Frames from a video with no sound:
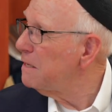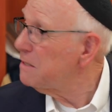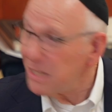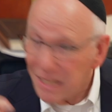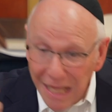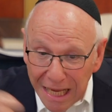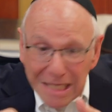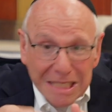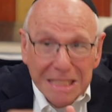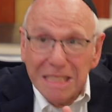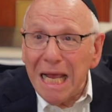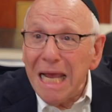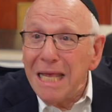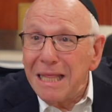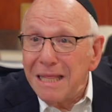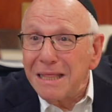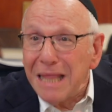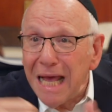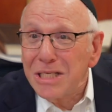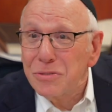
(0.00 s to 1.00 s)
Did they say
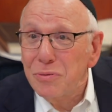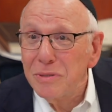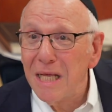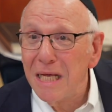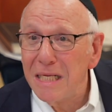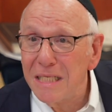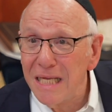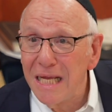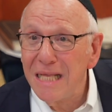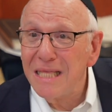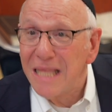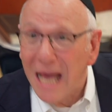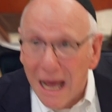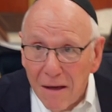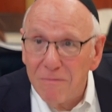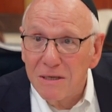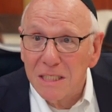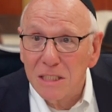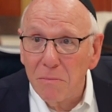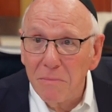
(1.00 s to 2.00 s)
that that's what they did?
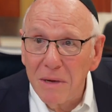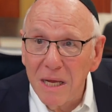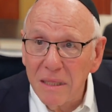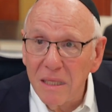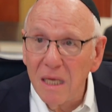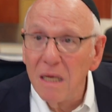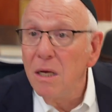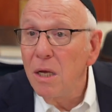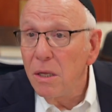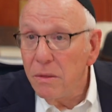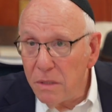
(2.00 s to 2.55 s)
That was the bad thing?